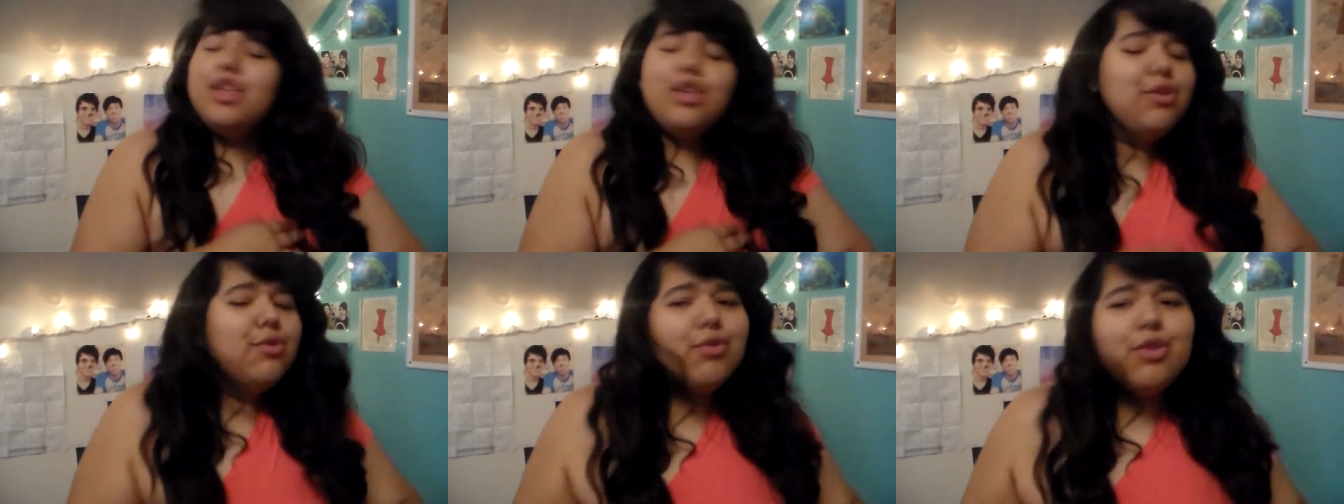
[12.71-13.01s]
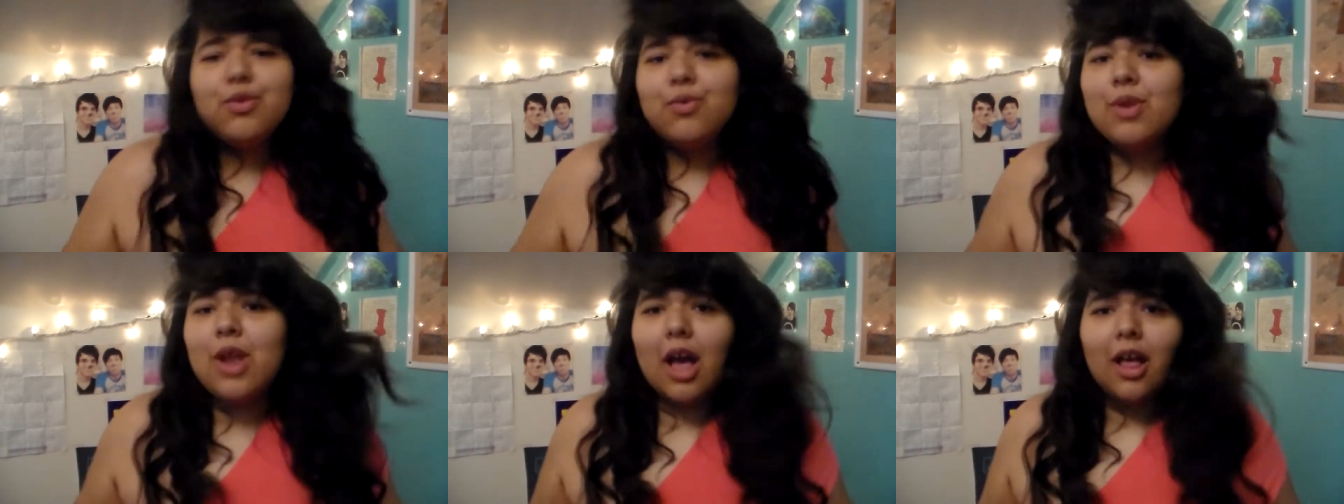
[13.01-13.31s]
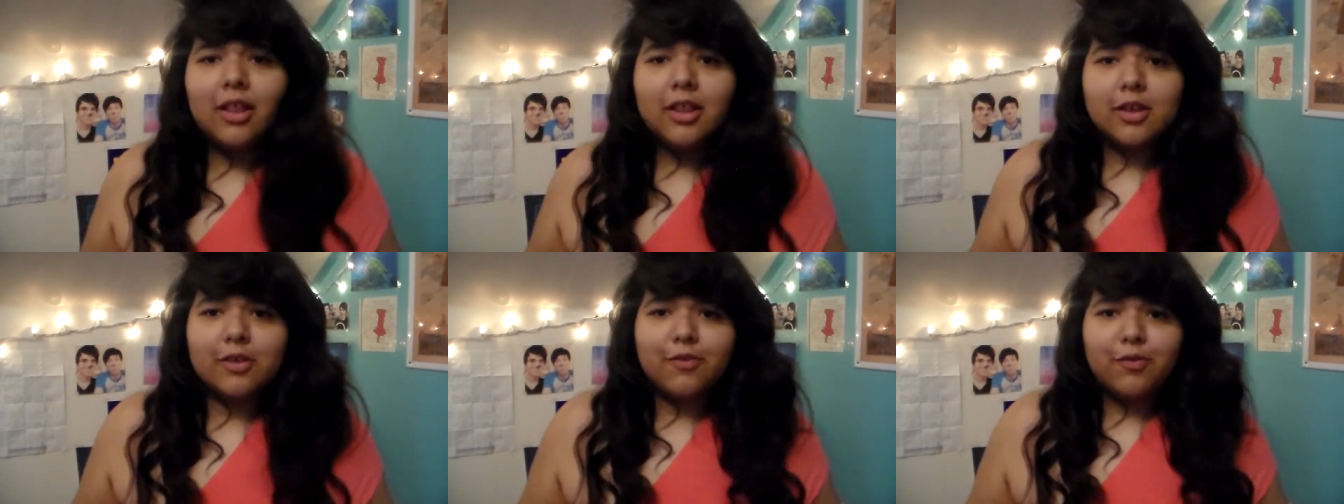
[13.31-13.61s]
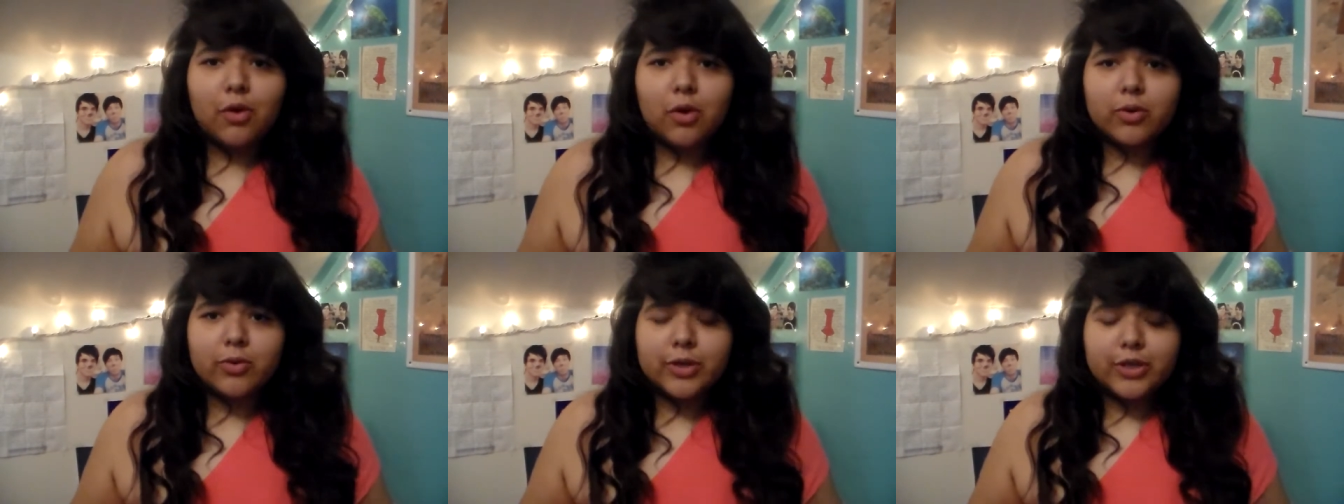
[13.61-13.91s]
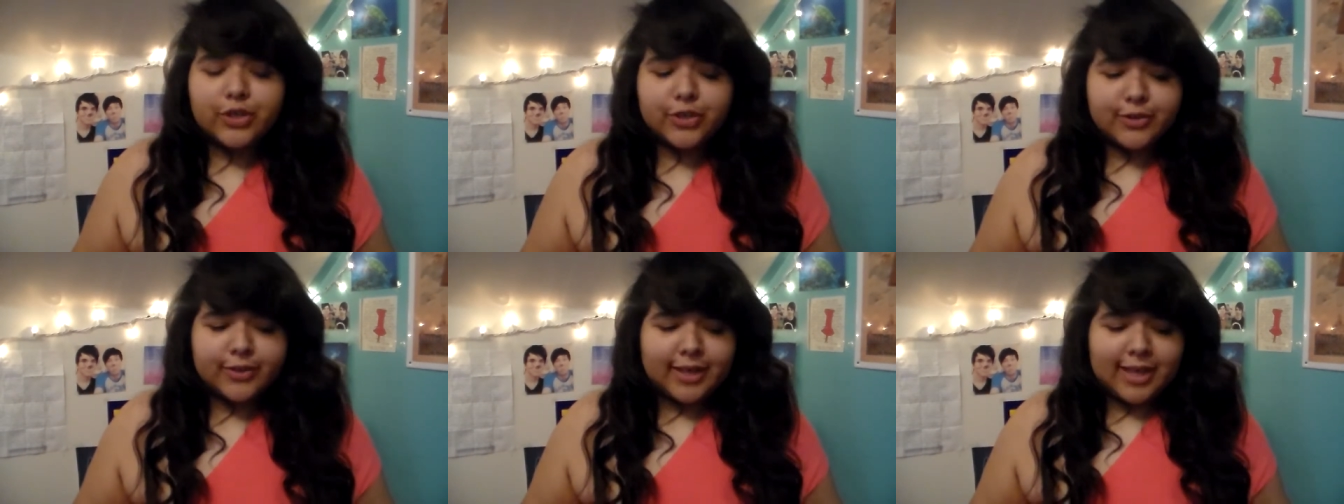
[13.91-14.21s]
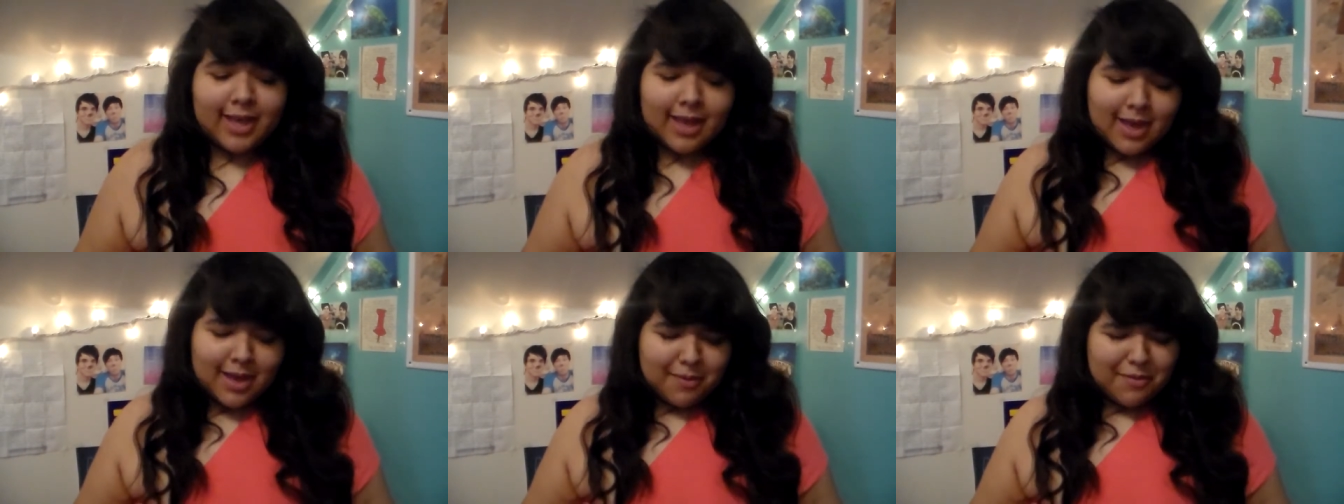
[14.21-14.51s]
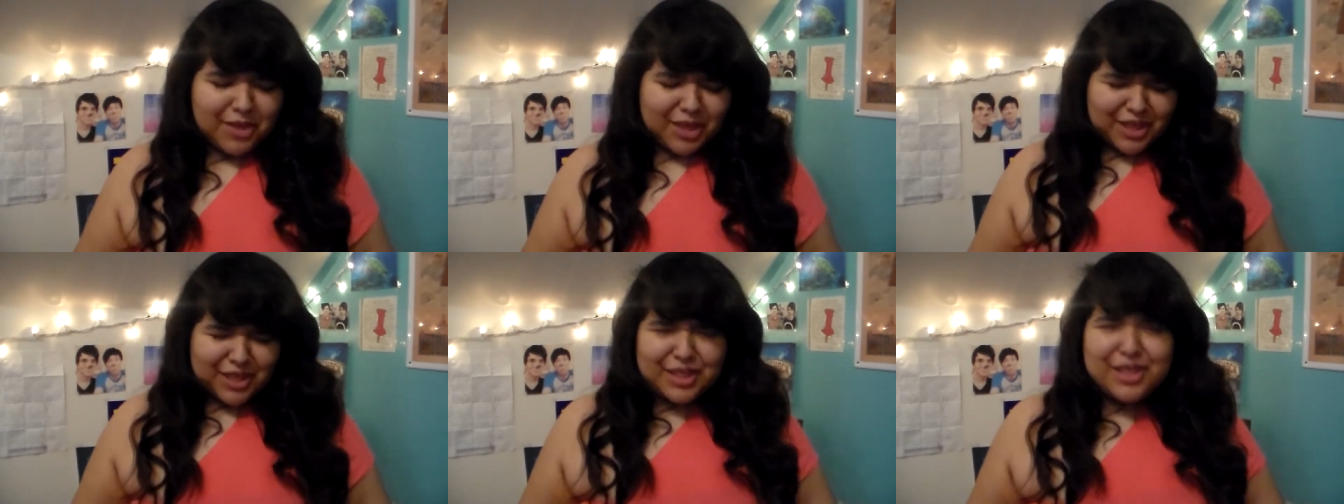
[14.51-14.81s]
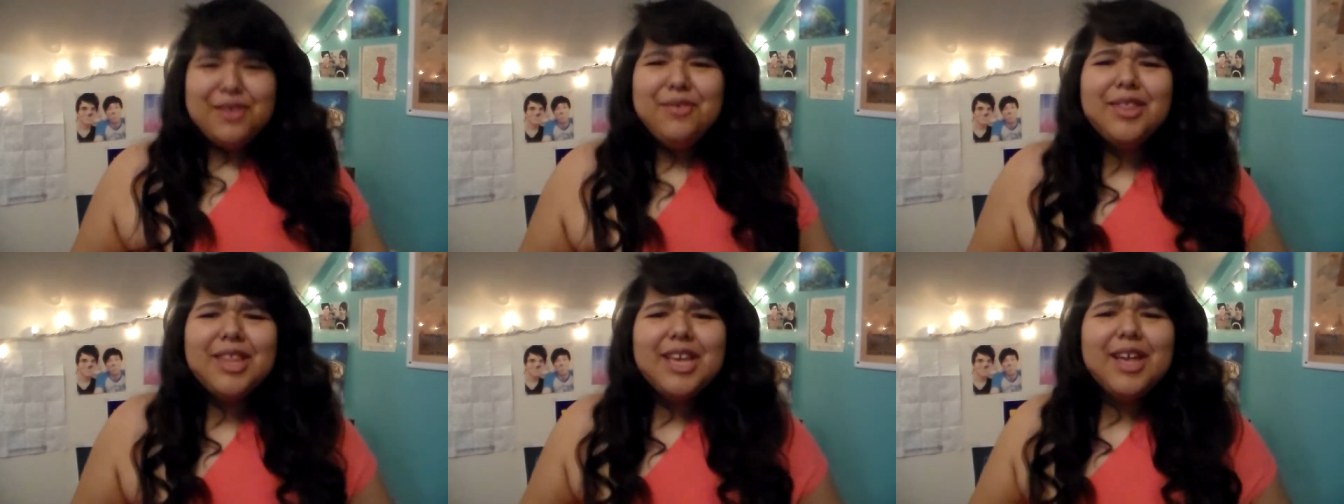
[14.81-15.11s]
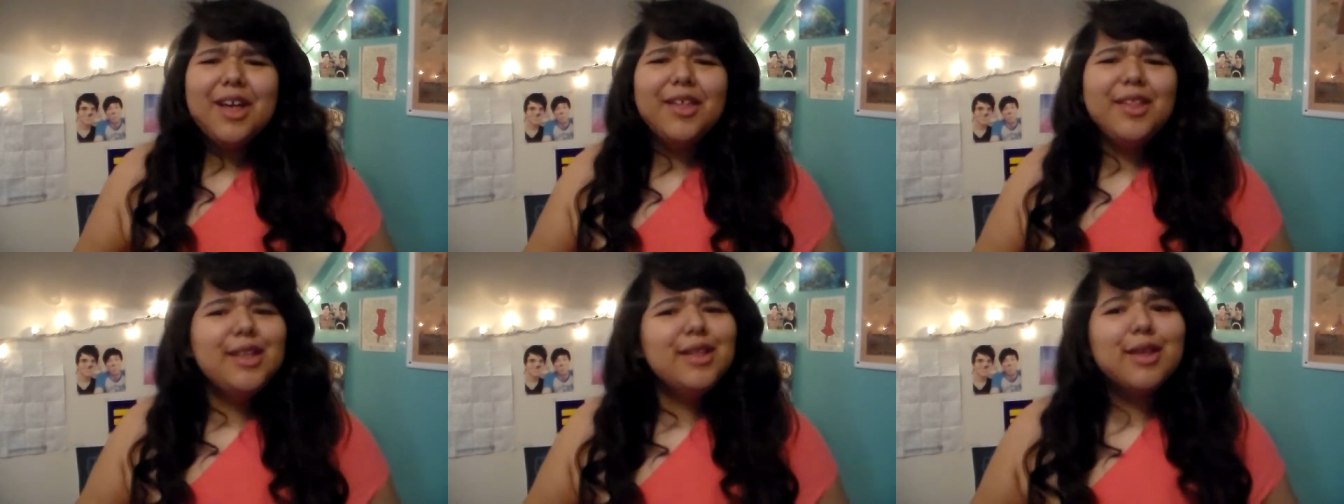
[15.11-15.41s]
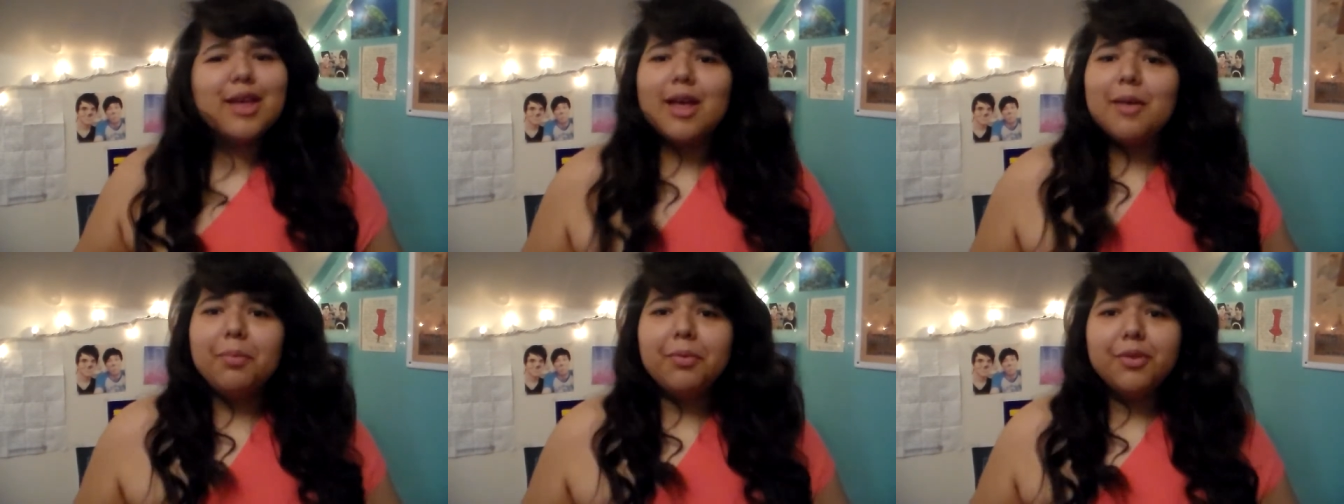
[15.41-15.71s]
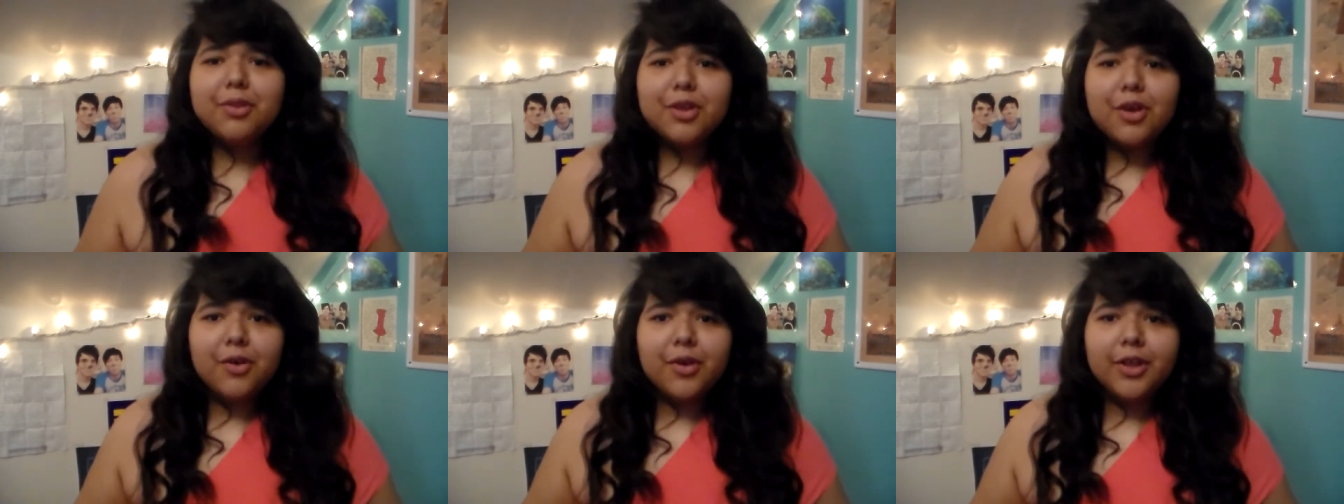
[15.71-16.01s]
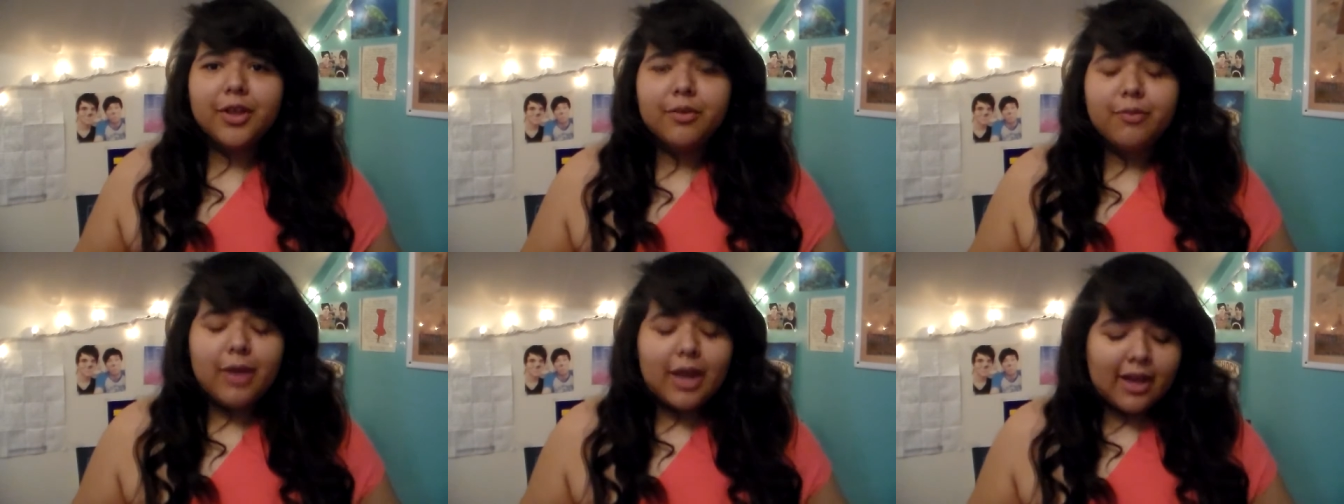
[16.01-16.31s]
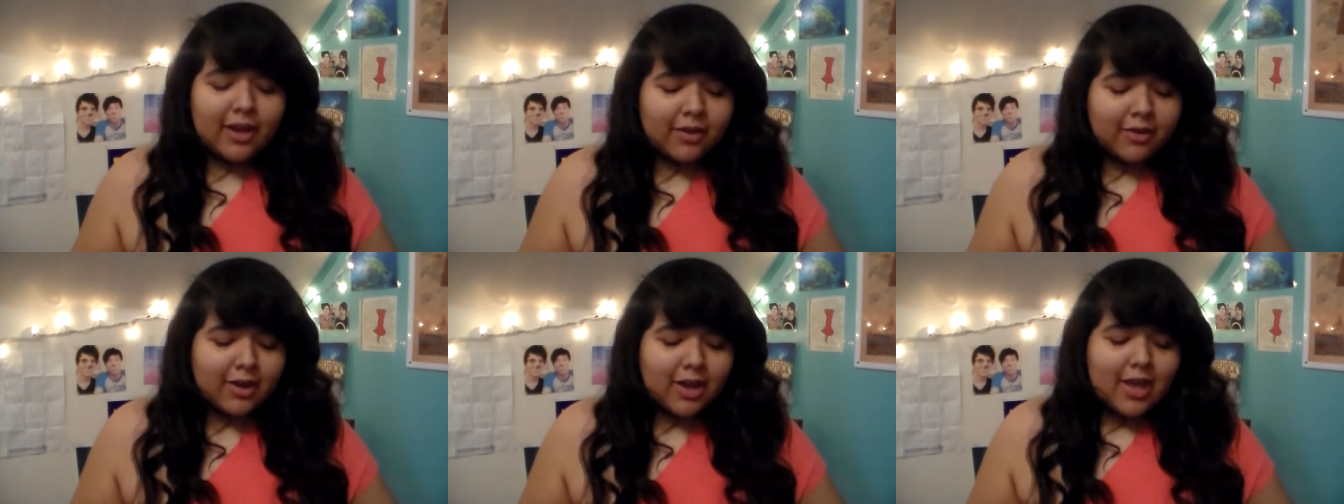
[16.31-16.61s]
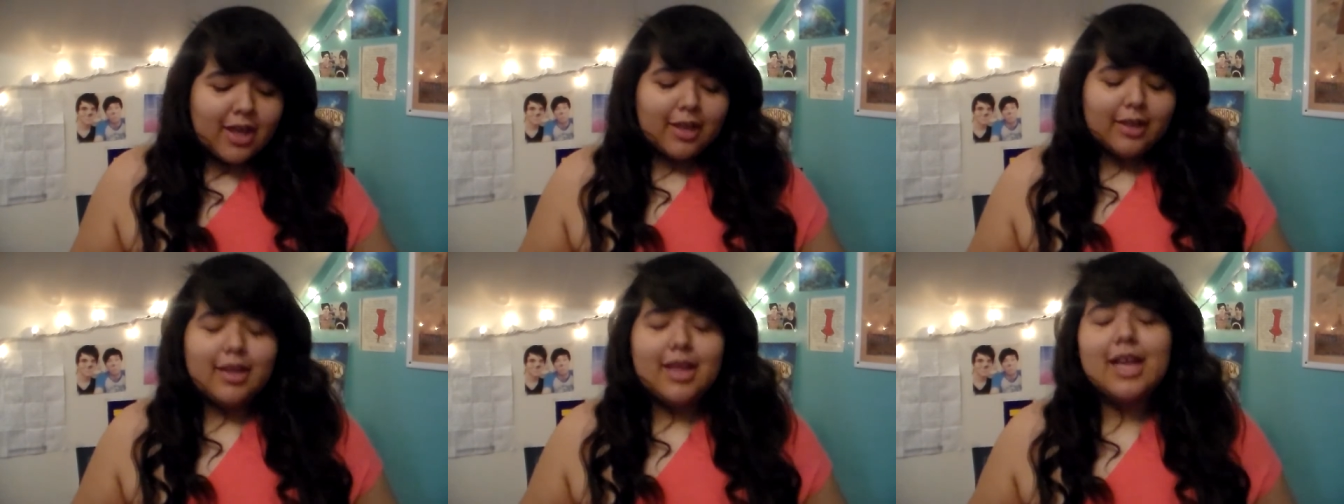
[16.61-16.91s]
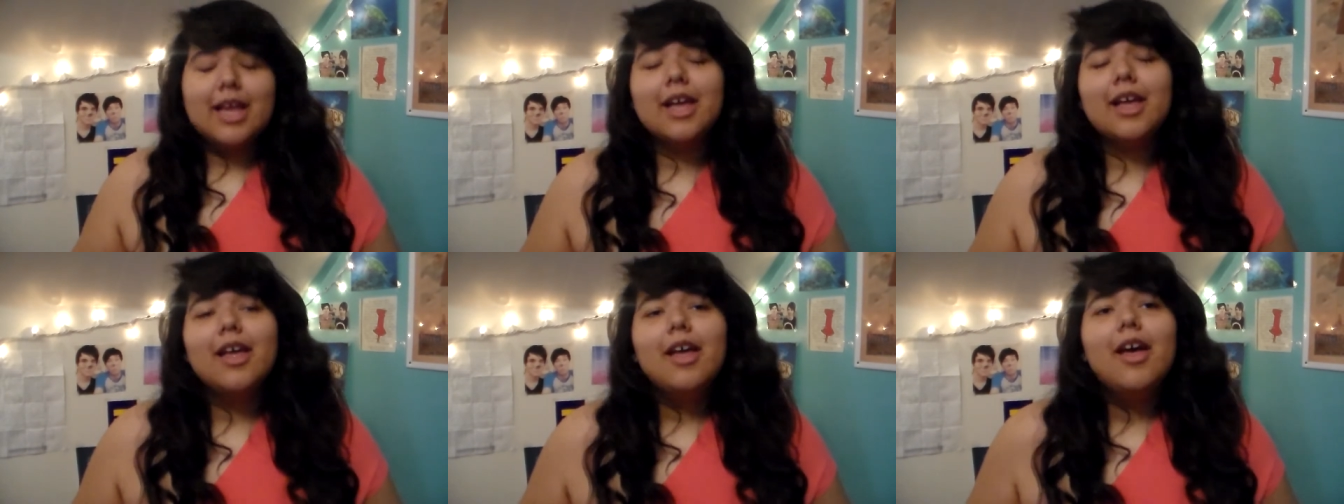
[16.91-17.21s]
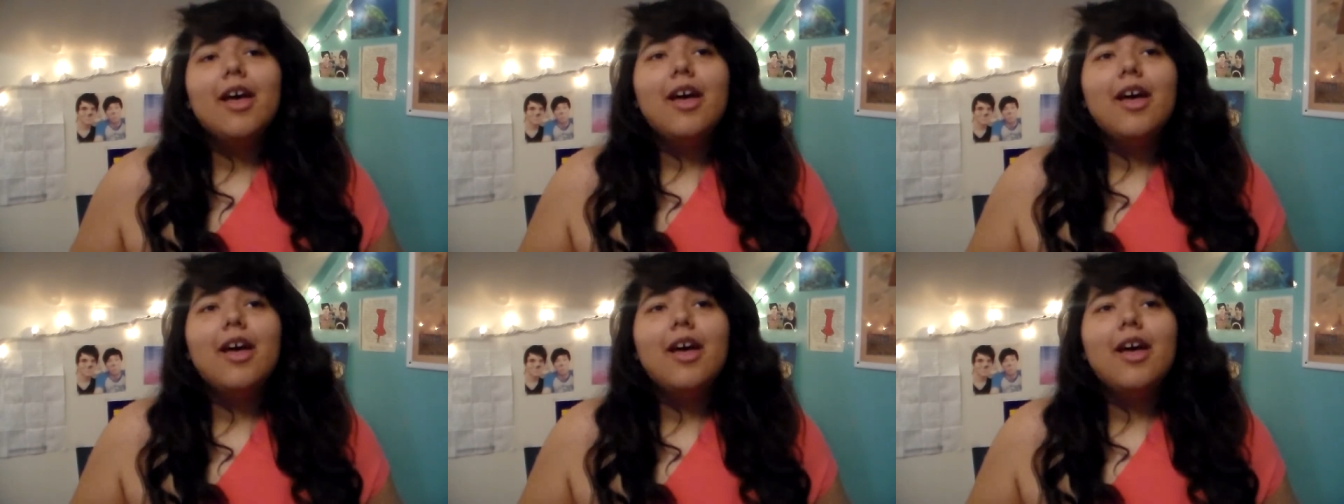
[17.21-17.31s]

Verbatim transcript: You do not look forward to it because you see all these couples going around saying,